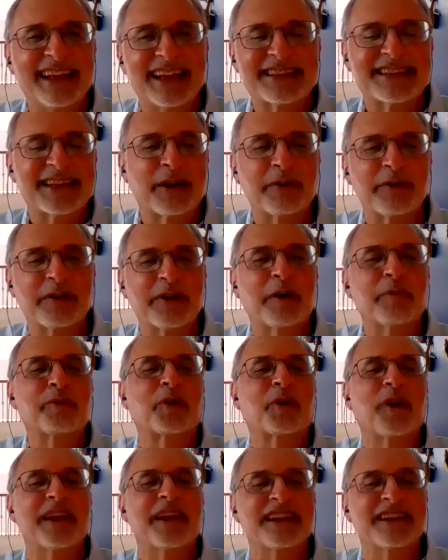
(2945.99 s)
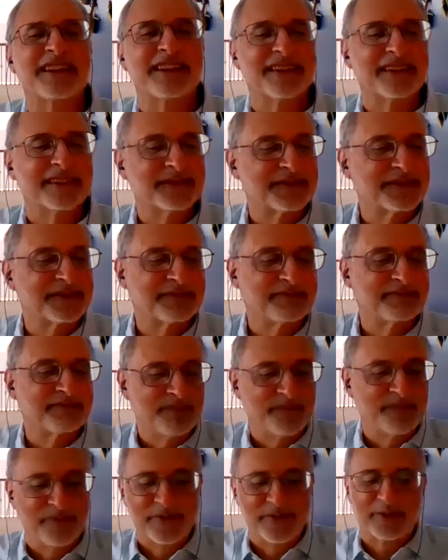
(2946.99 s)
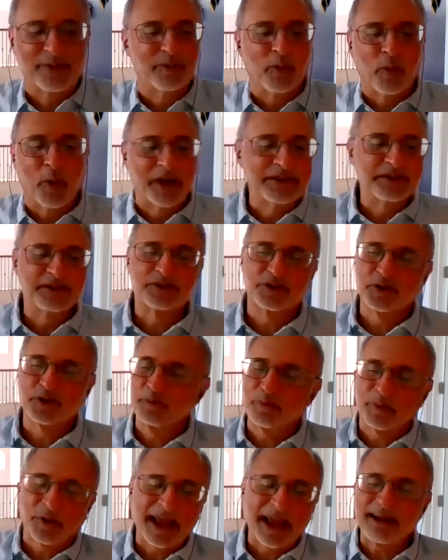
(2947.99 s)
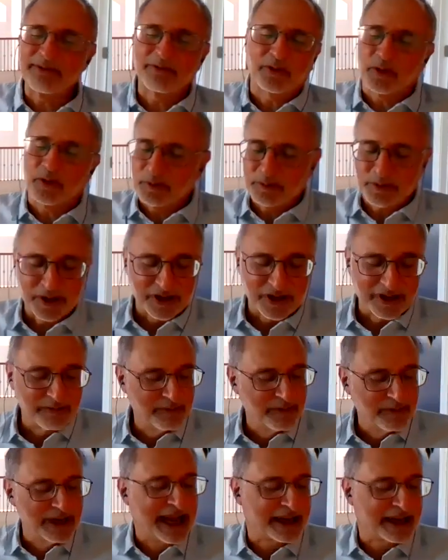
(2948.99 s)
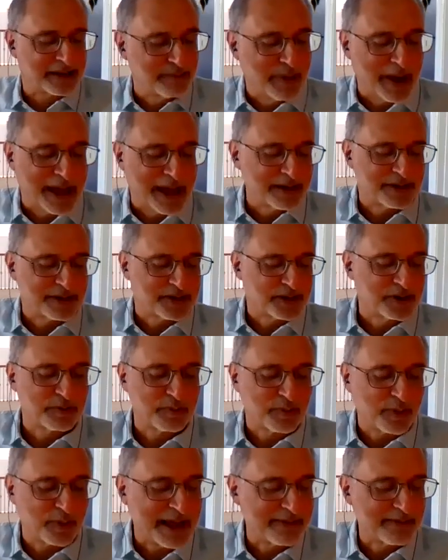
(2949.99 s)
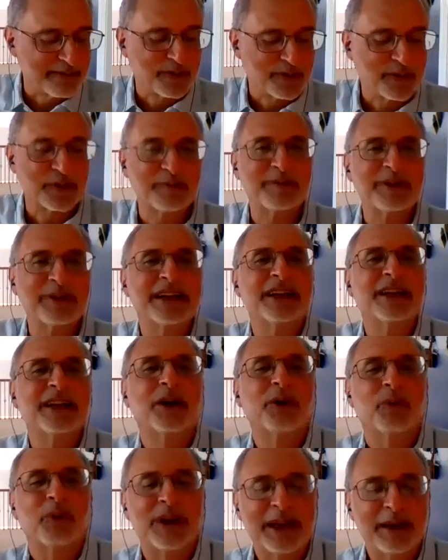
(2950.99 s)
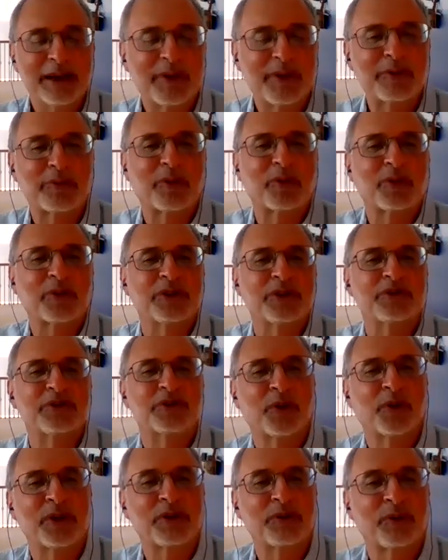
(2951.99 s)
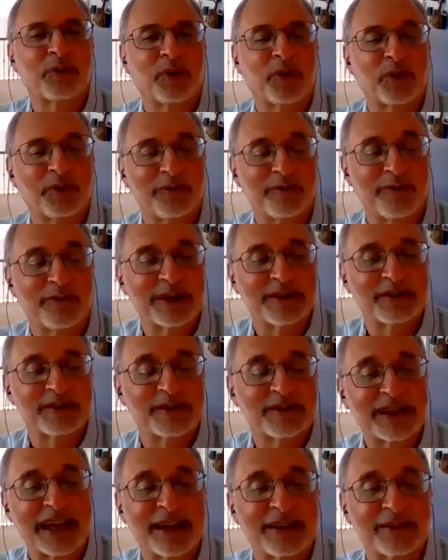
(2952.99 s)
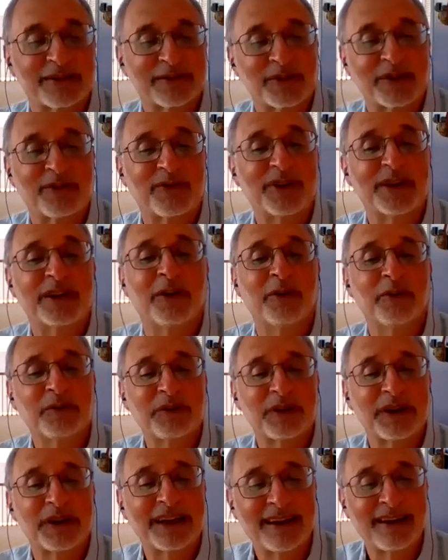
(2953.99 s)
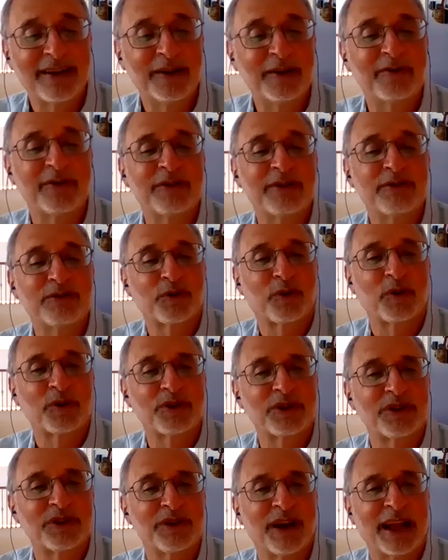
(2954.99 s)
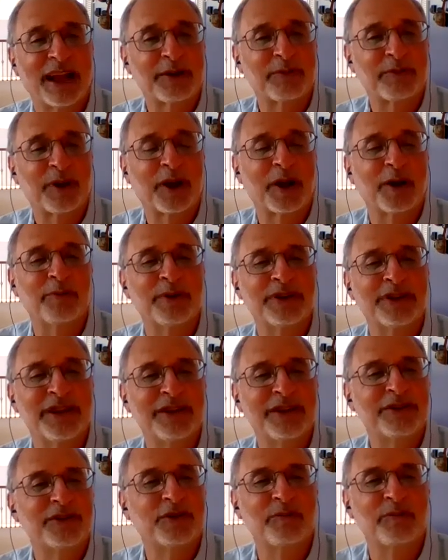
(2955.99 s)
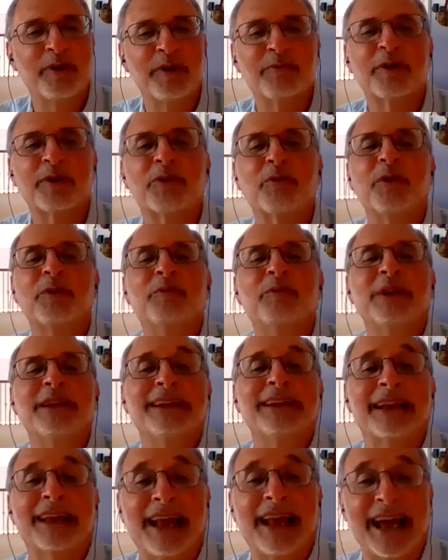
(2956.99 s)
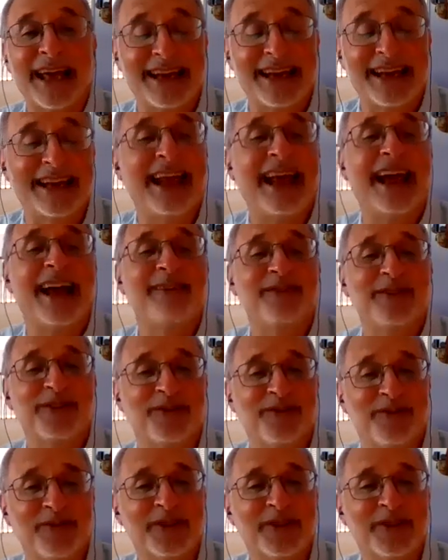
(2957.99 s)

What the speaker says: That's how we upgraded from one Zoom platform to the next better Zoom platform. We need people to join the World Affairs Council. If you don't live in Georgia and you'd like to become a digital member, we'd be delighted to have you.